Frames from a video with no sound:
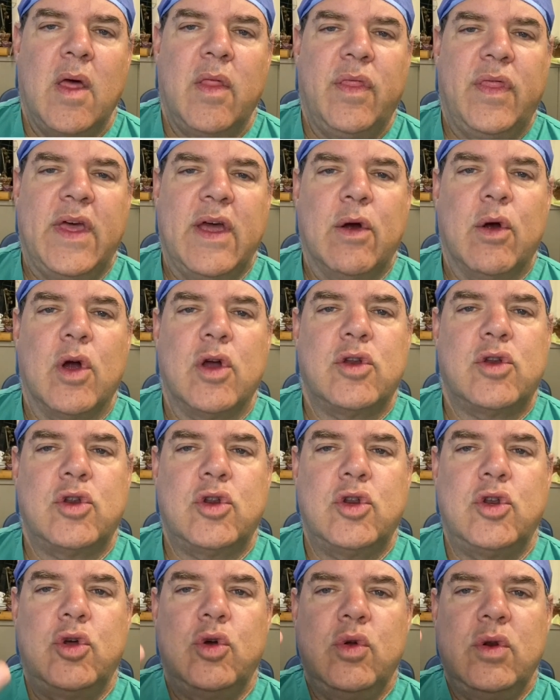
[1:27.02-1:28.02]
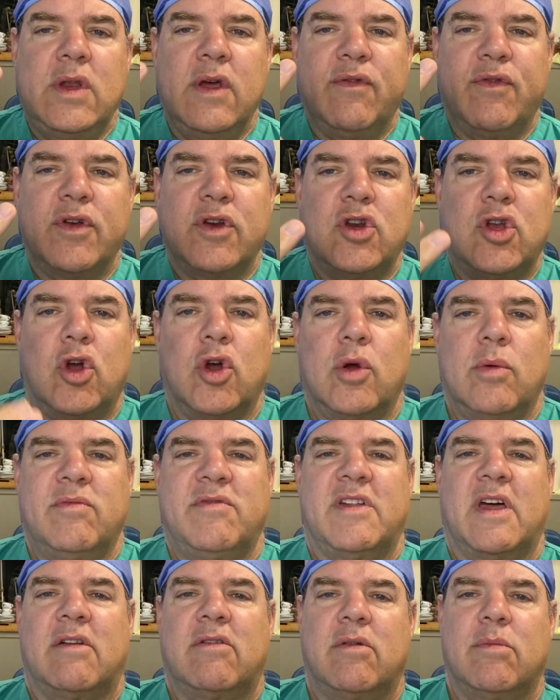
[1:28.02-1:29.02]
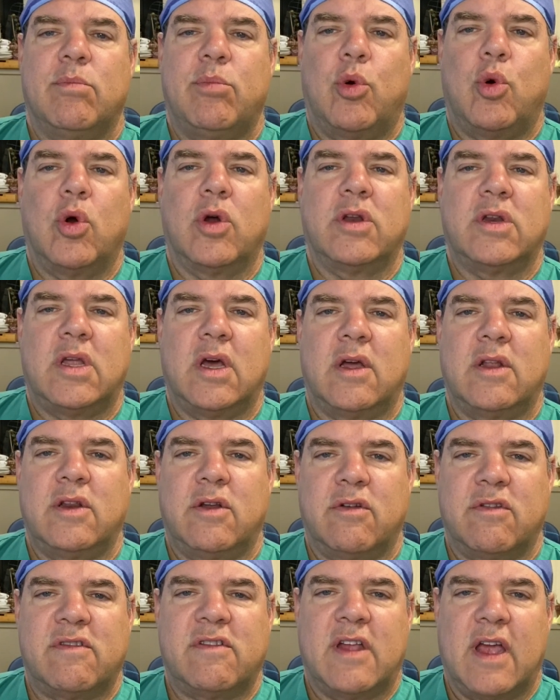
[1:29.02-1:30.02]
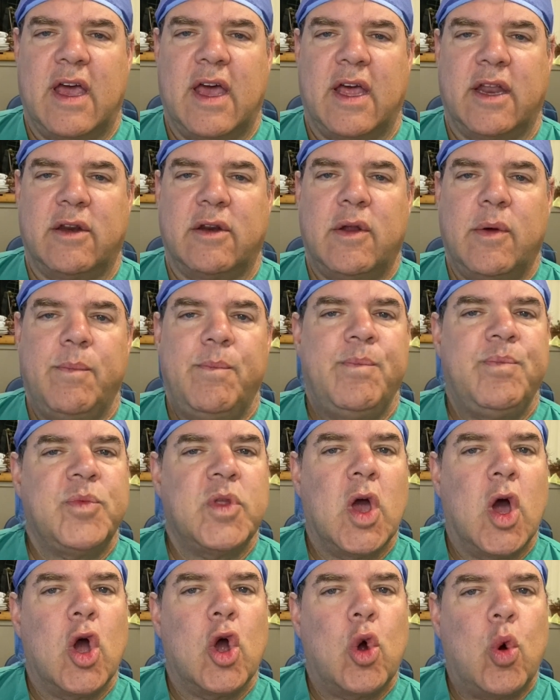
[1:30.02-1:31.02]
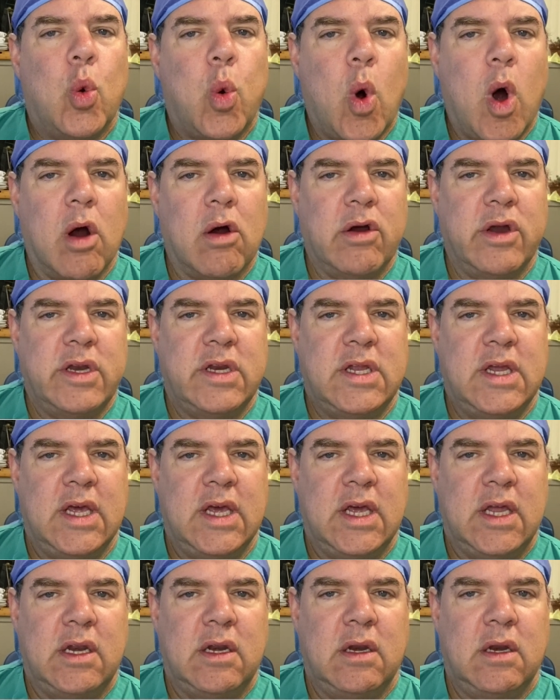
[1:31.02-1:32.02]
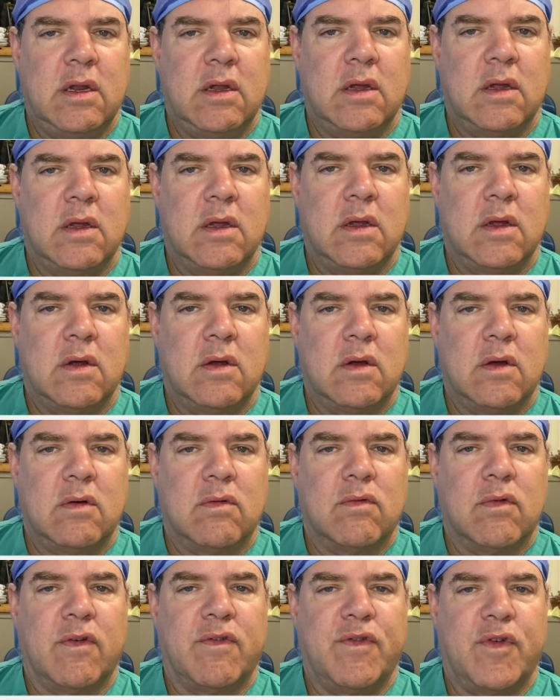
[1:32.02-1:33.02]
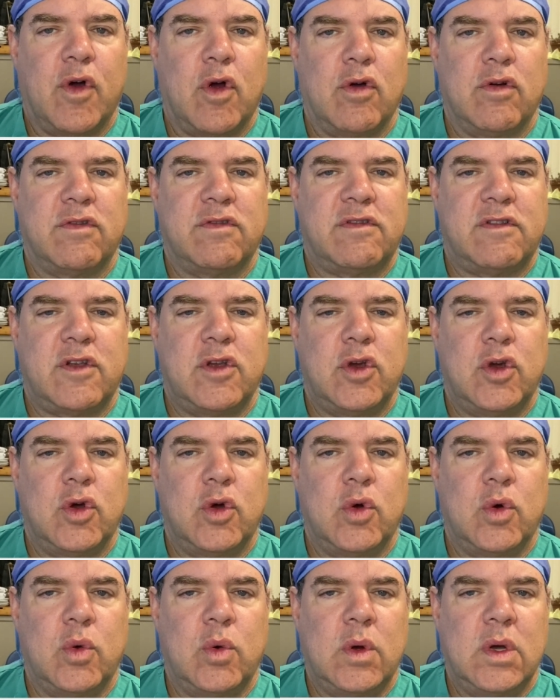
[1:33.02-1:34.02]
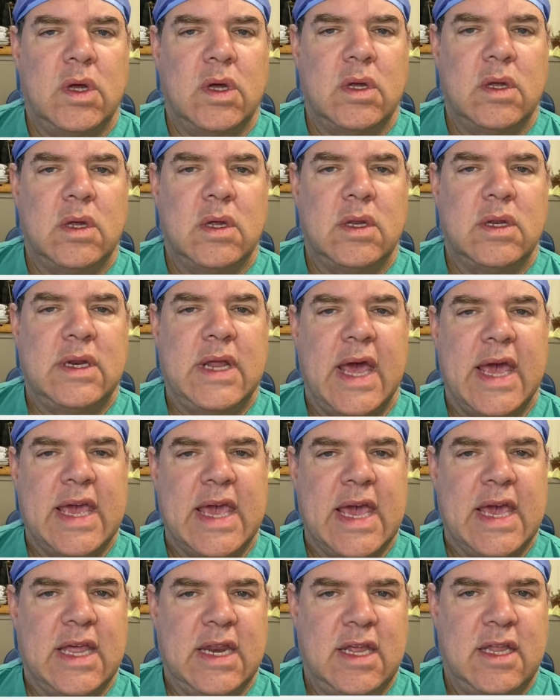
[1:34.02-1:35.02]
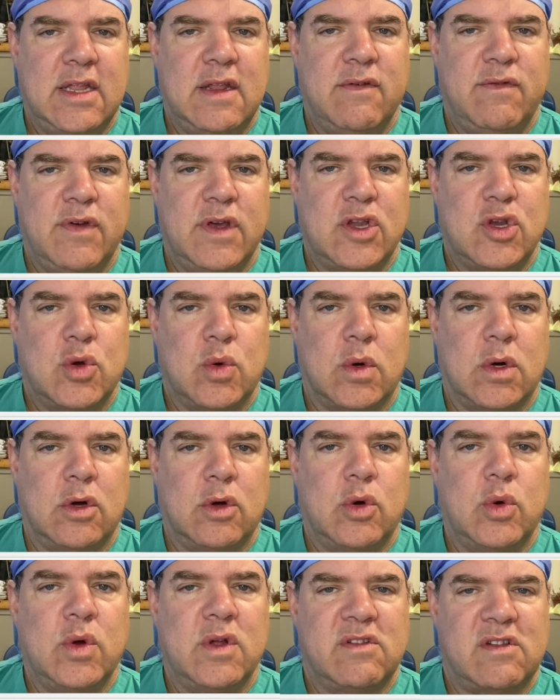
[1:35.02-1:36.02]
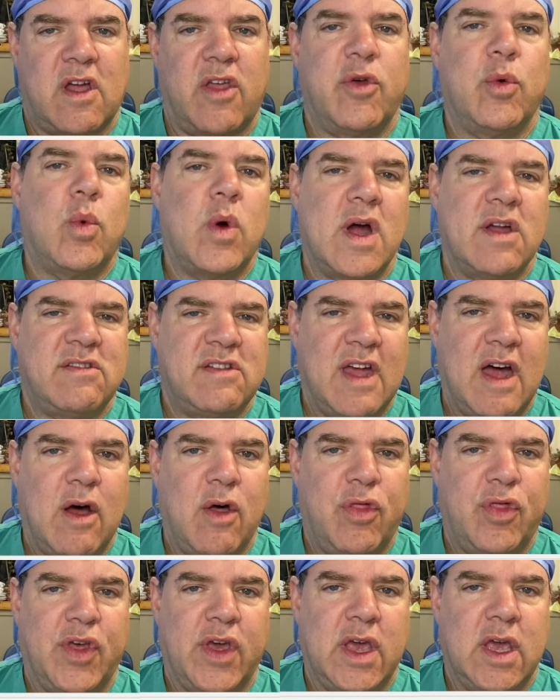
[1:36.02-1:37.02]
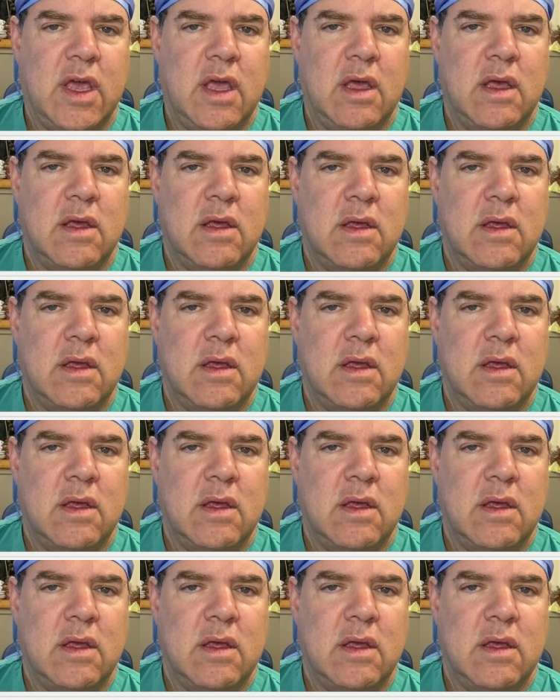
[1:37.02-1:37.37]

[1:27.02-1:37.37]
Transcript: There are two different terms that are important to understand. Quarantine refers to taking an individual who is otherwise healthy,